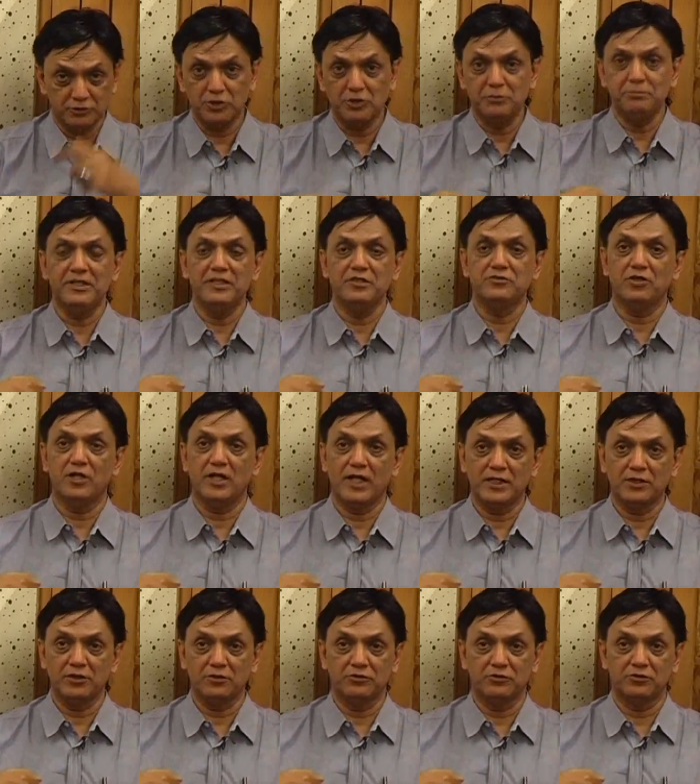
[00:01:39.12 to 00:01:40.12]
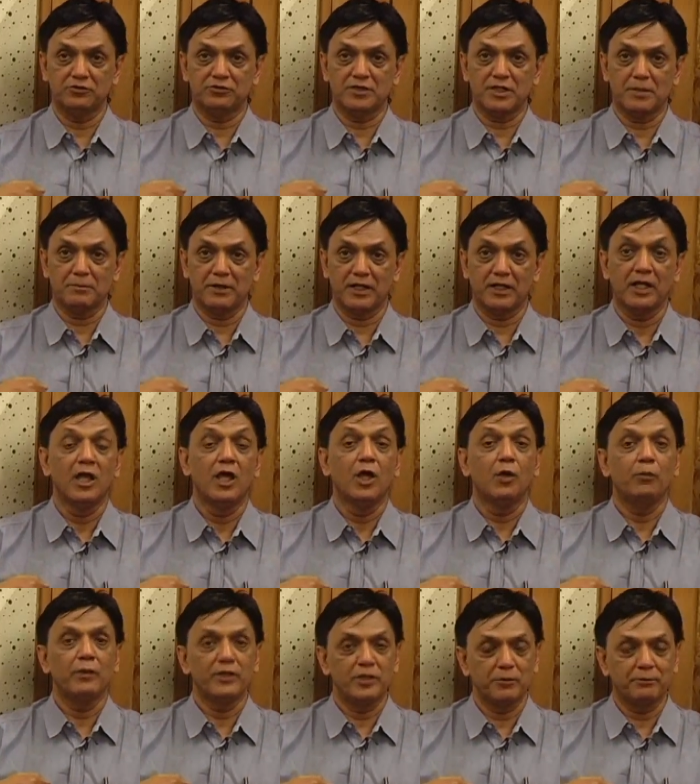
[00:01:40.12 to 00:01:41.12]
You can place your hand on the stomach
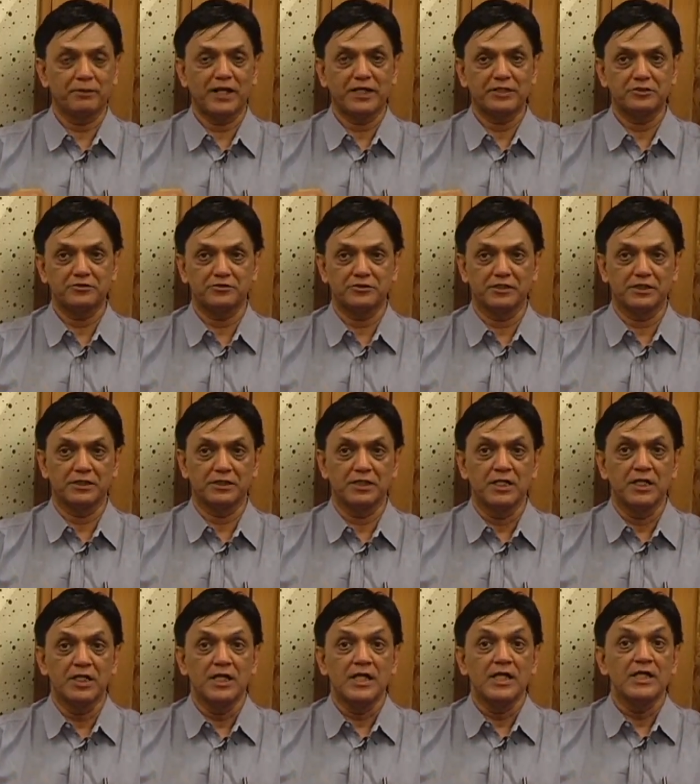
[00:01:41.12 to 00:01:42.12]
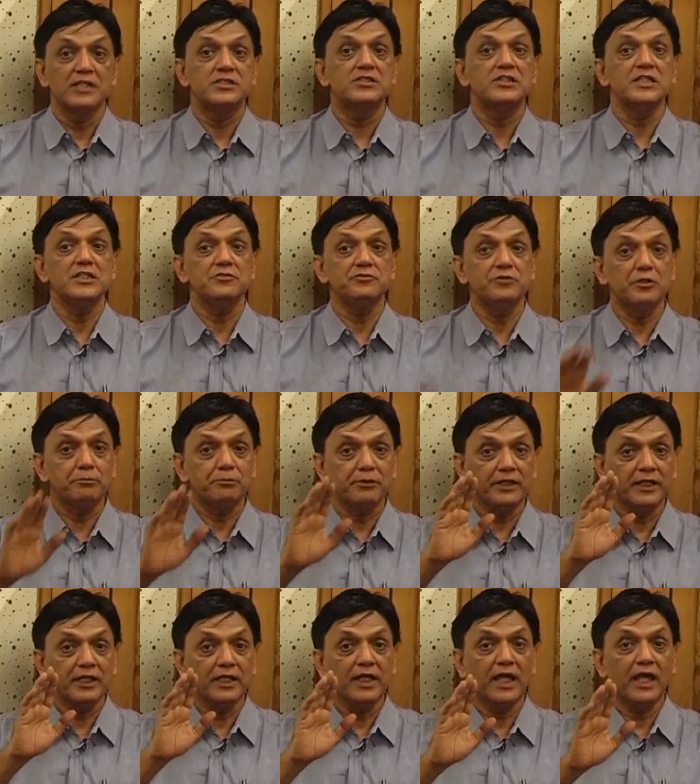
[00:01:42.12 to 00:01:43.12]
when you're practicing. See if you're
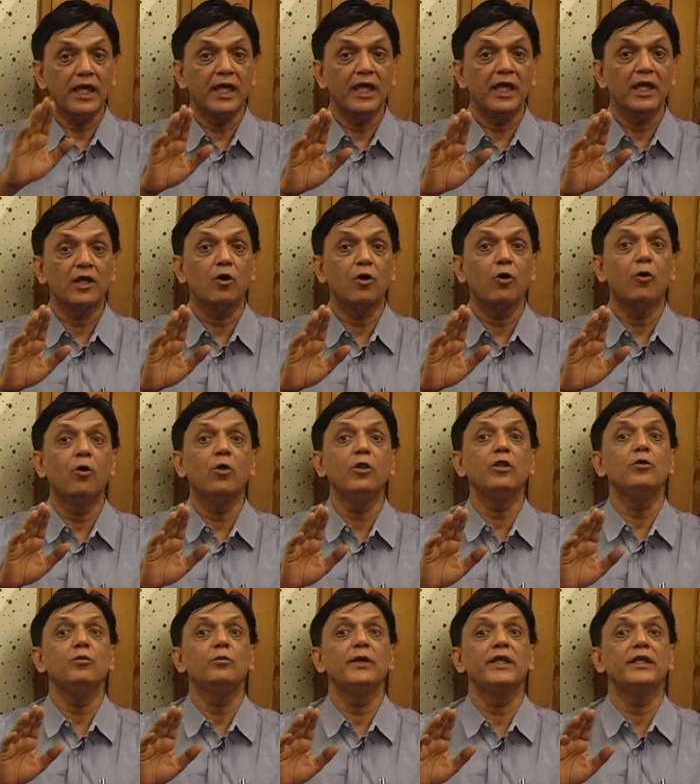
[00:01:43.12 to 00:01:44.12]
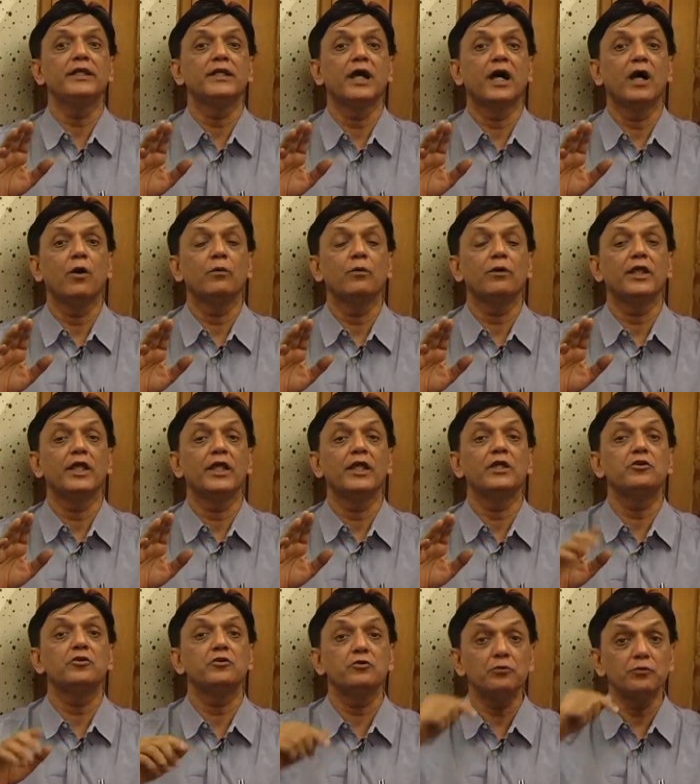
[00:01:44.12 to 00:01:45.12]
bringing air all the way down
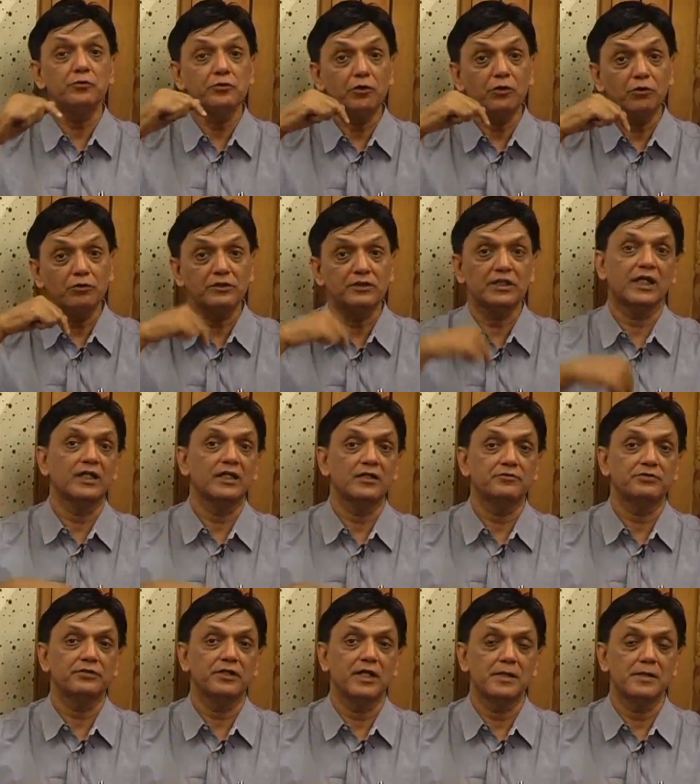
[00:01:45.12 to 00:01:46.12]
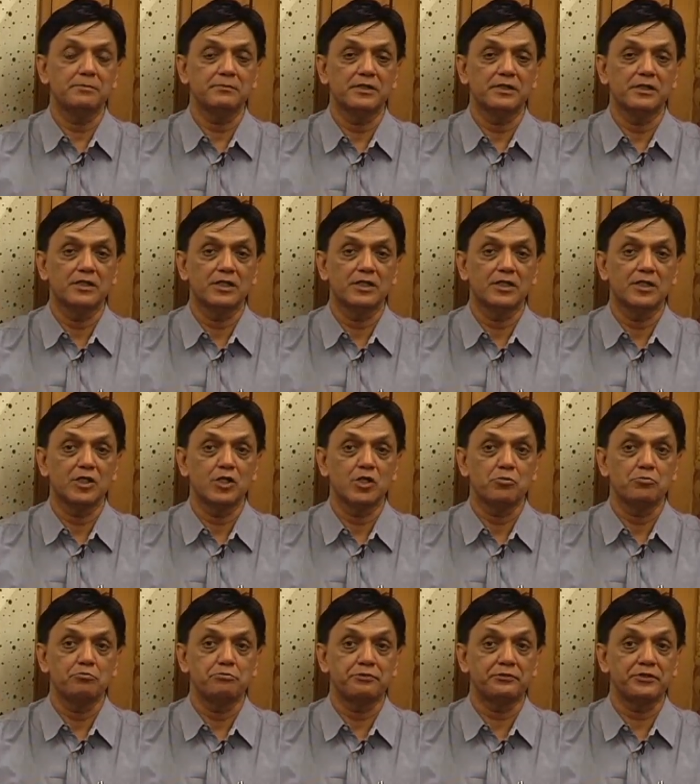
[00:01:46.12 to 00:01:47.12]
into your diaphragm.
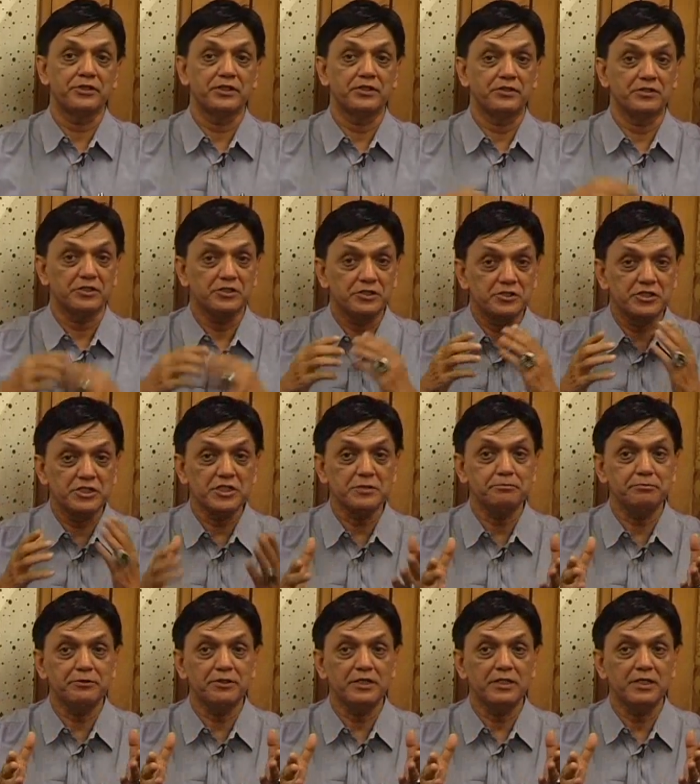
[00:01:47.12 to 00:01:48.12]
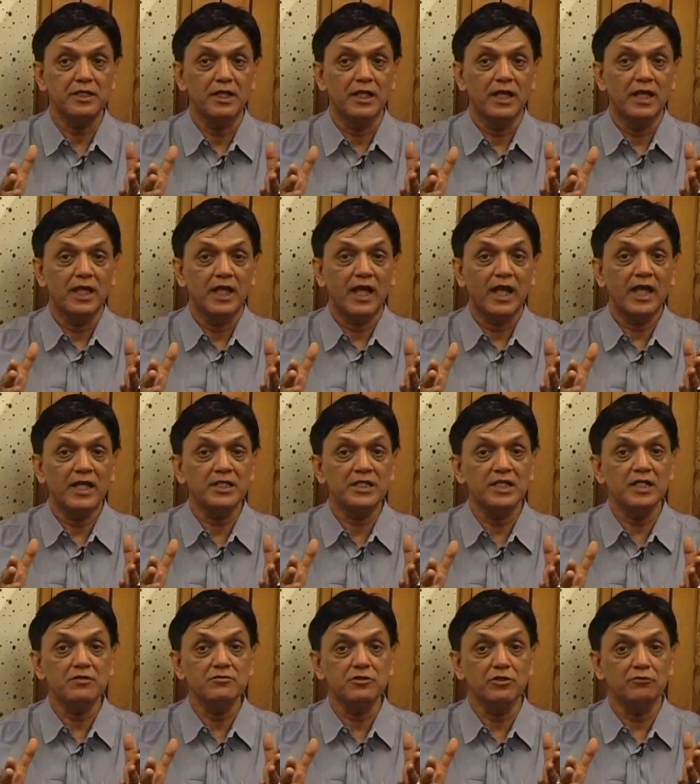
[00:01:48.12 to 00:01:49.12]
Breathe deeply and
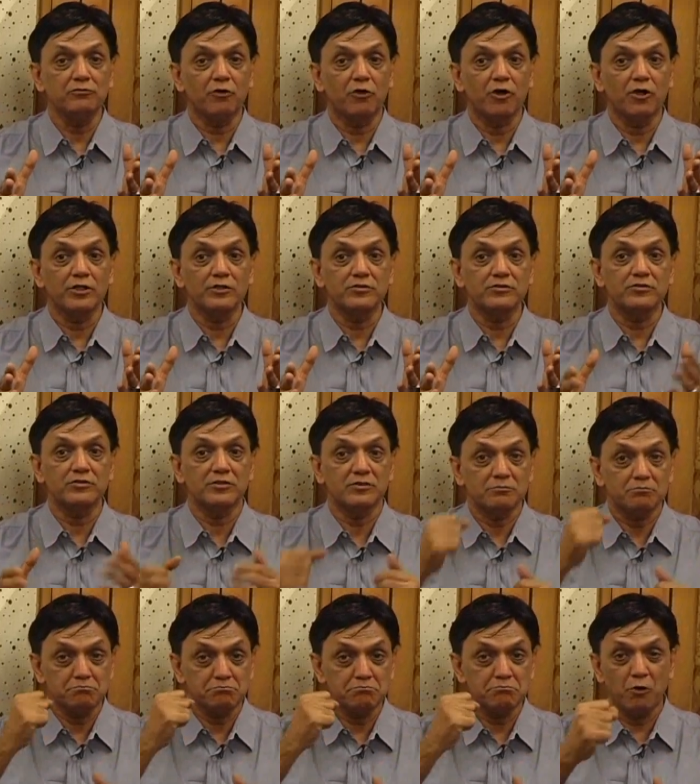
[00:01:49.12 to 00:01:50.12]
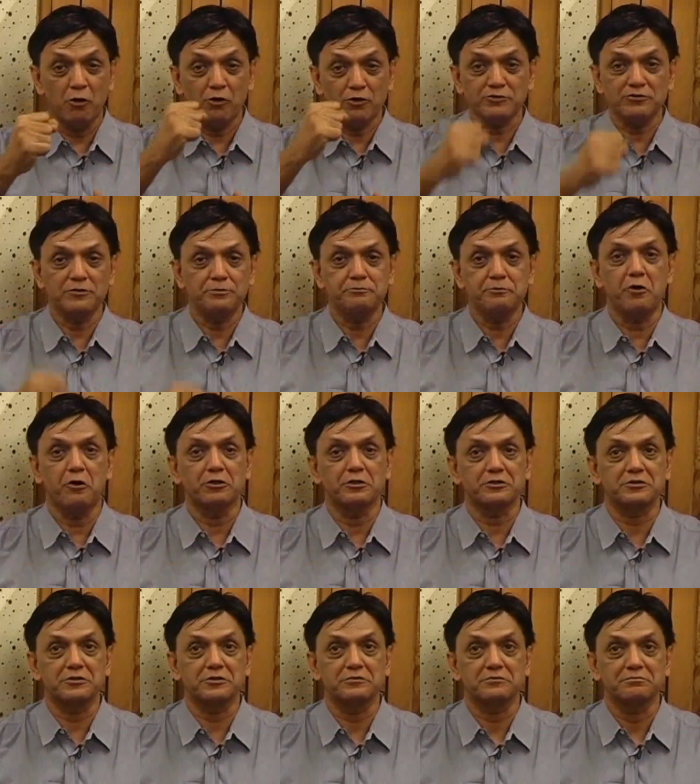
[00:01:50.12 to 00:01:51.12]
give your voice more
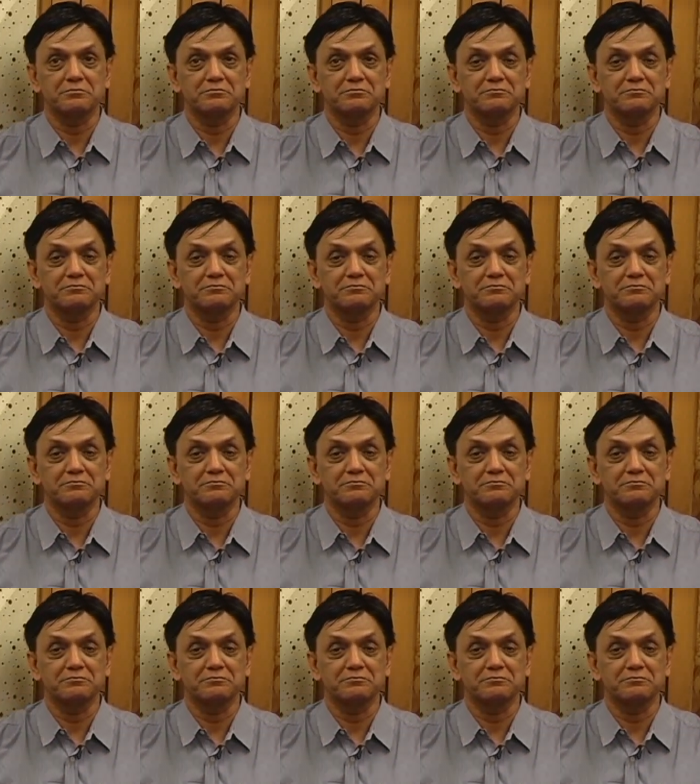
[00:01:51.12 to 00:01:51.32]
support.